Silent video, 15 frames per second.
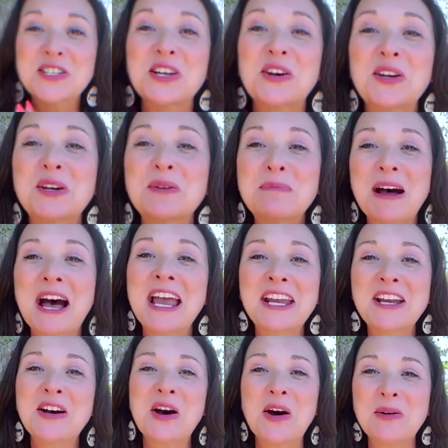So you're
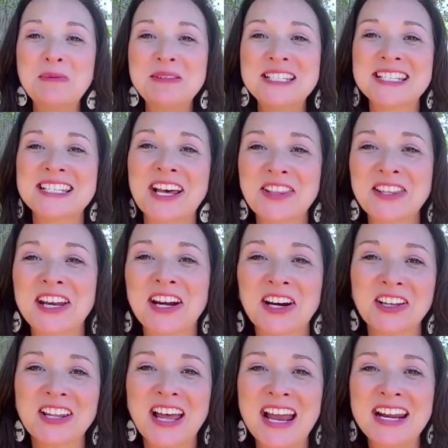buying a home in South
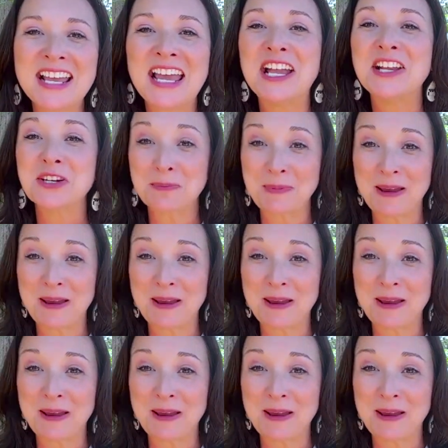Carolina and you're